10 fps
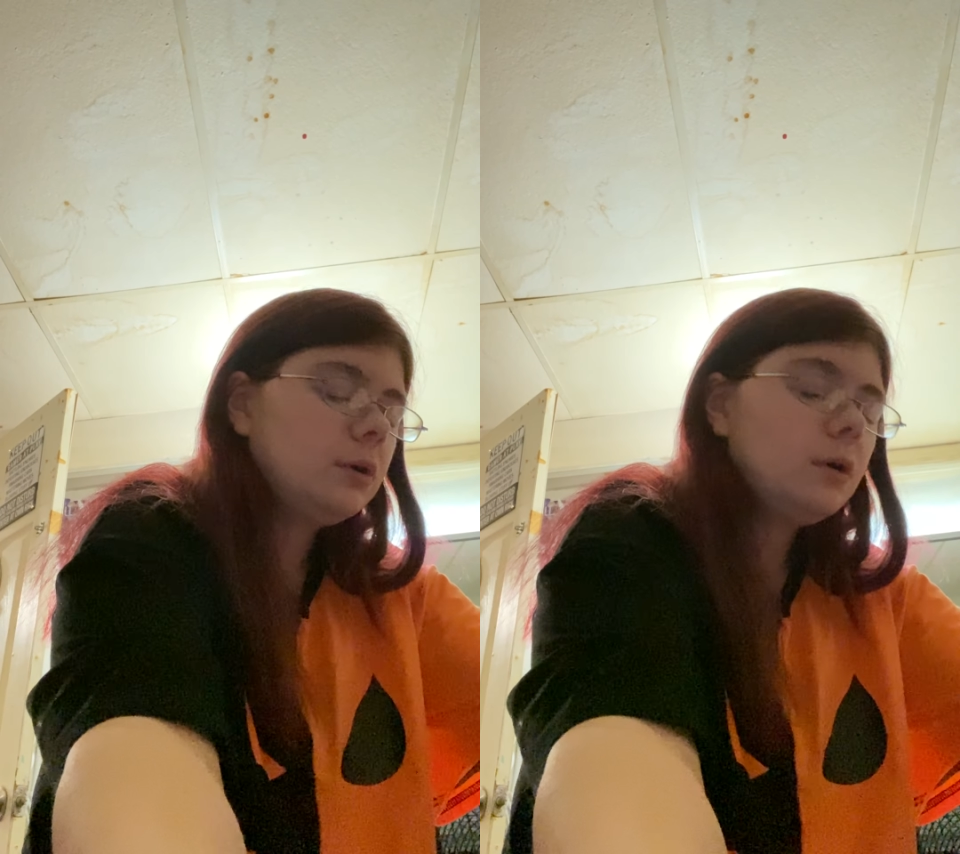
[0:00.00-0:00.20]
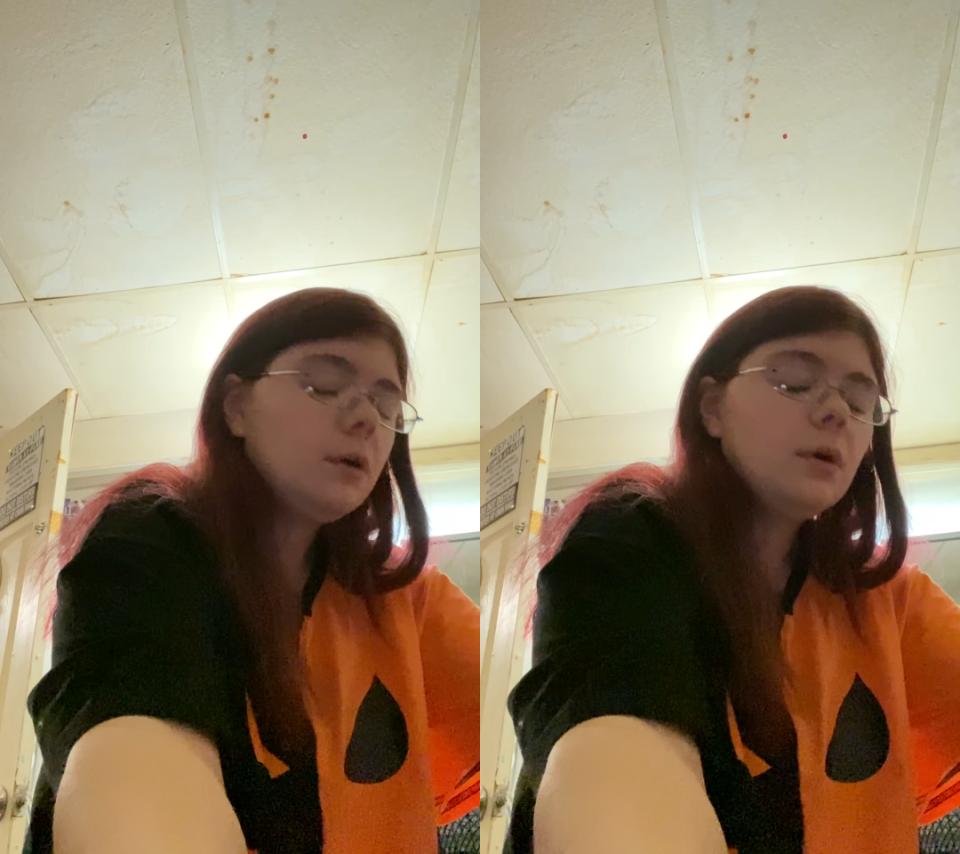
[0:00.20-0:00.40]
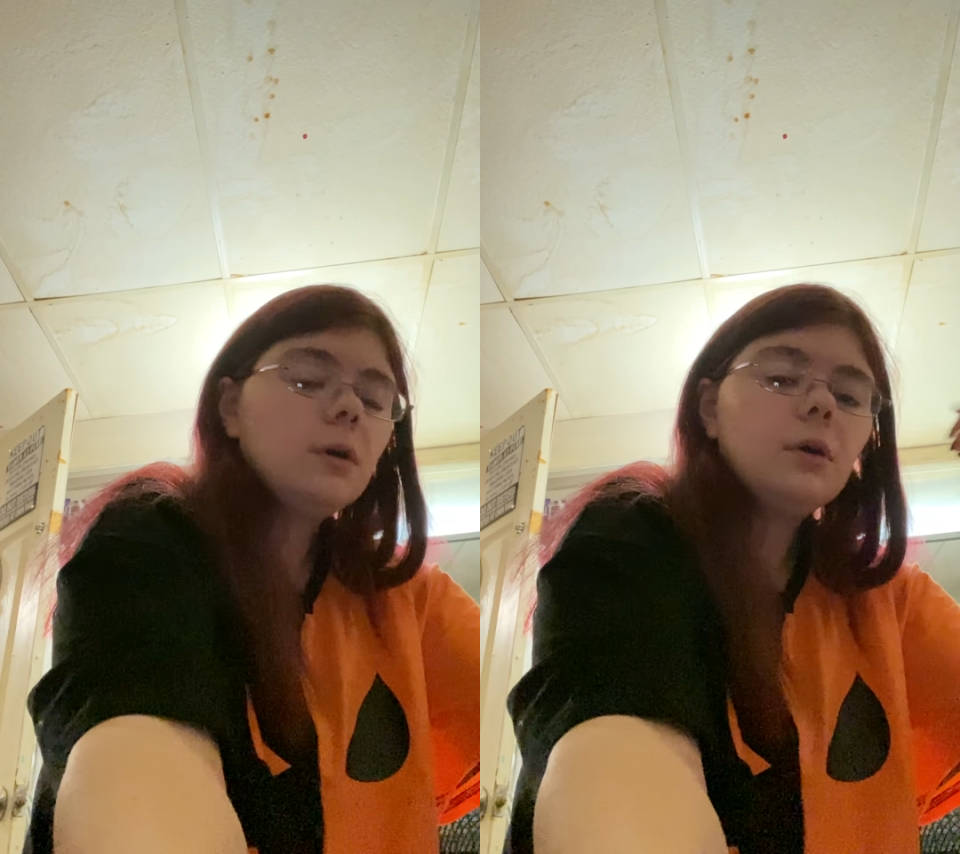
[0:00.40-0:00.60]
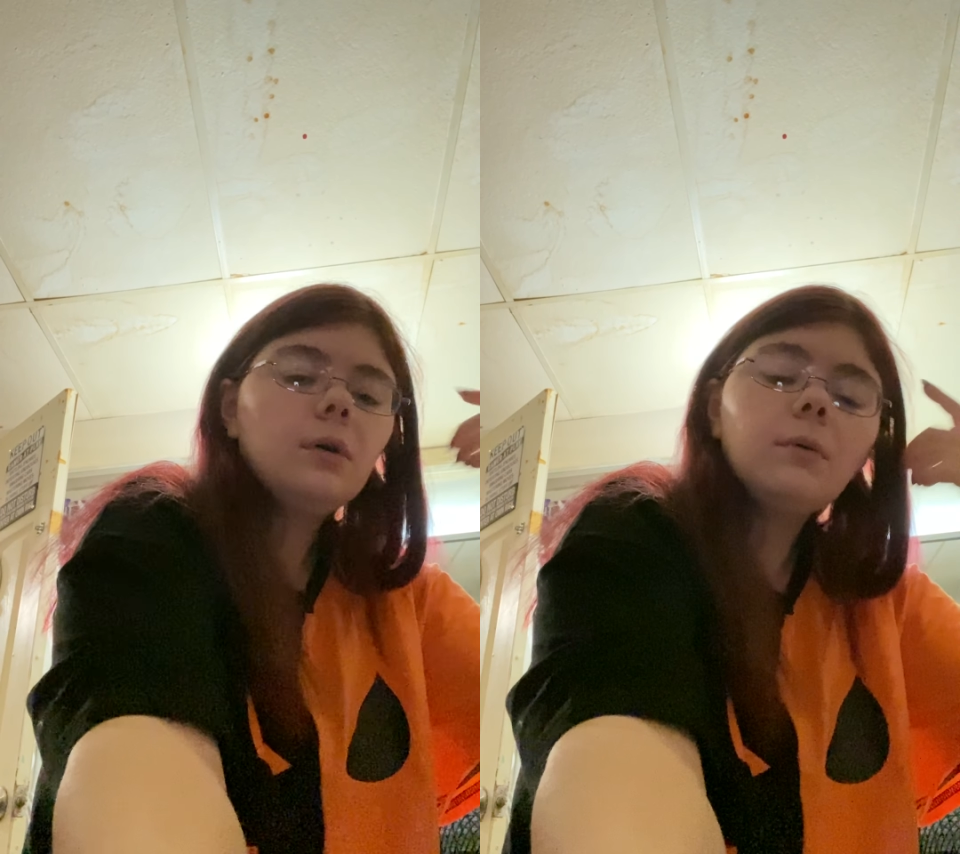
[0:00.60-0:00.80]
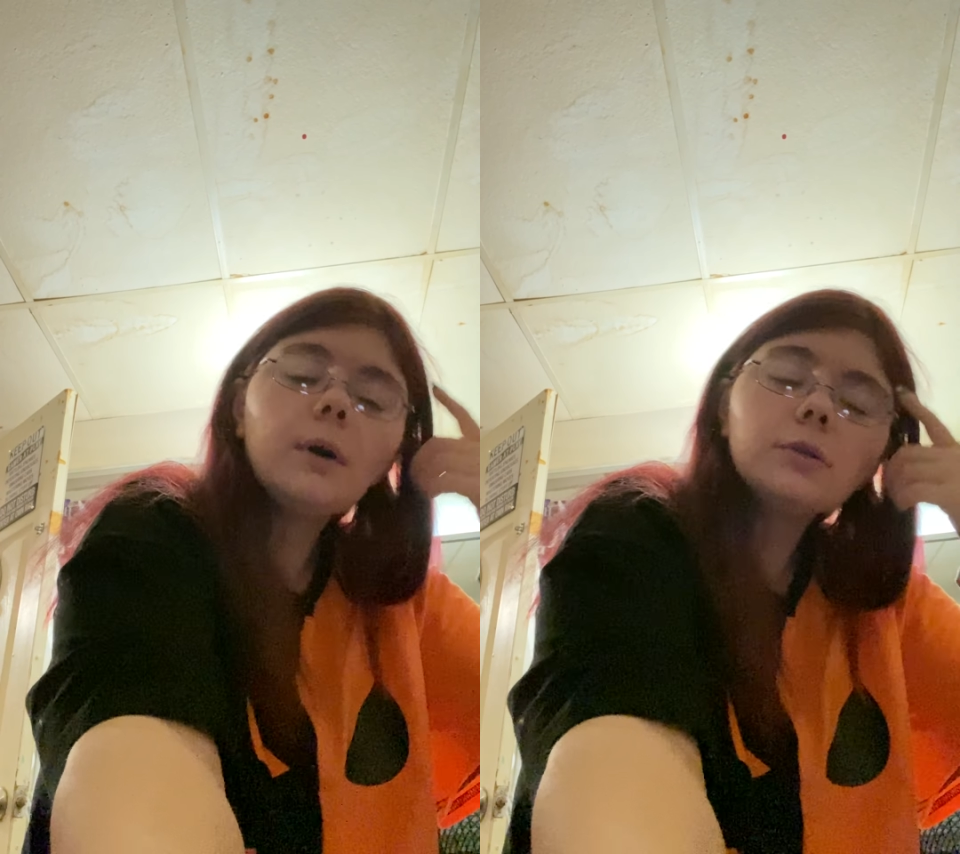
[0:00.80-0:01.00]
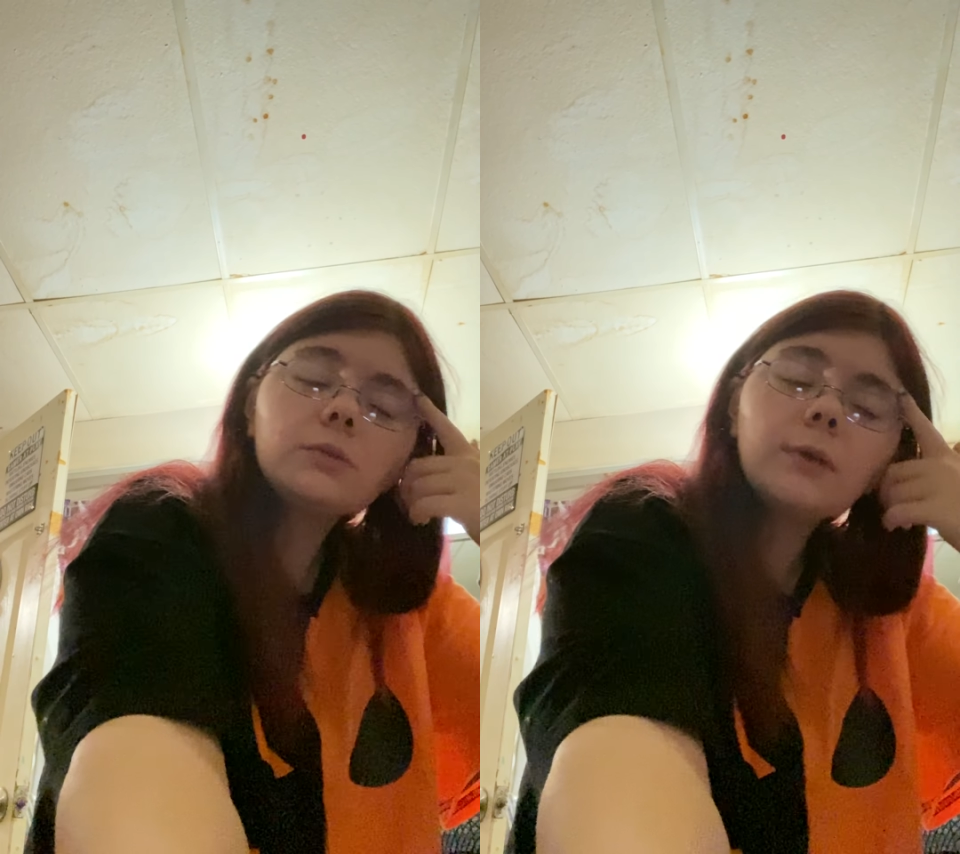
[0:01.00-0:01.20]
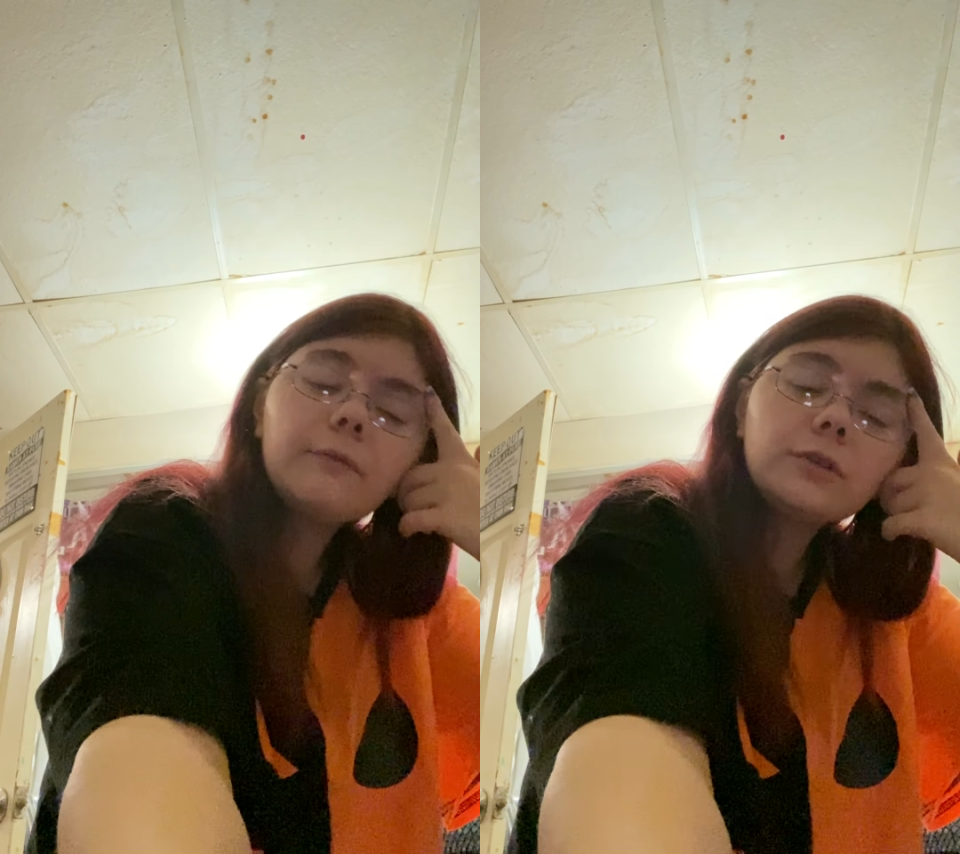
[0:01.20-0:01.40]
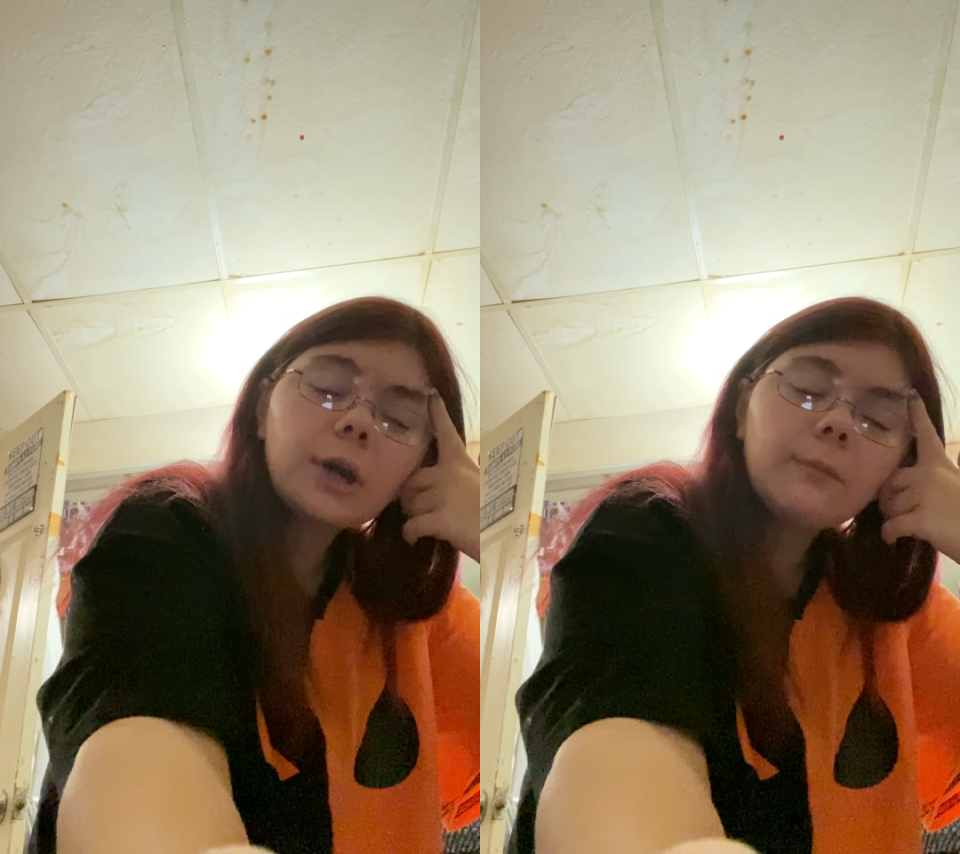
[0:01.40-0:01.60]
Who else do we have
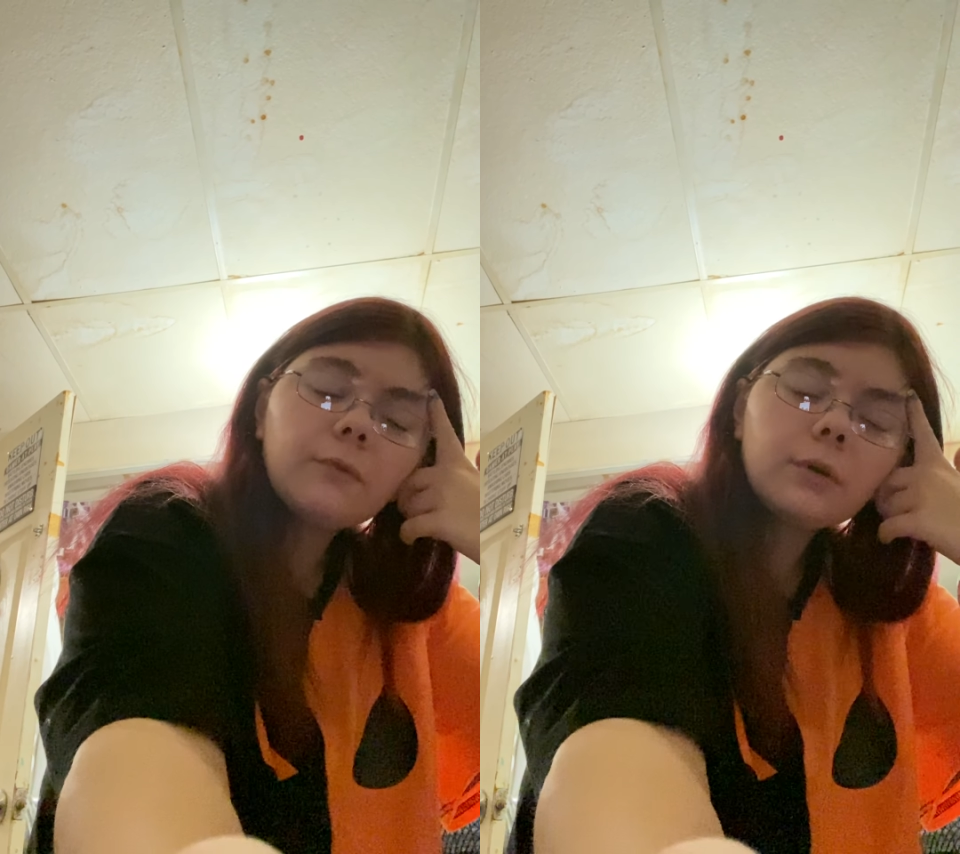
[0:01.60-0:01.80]
to shop?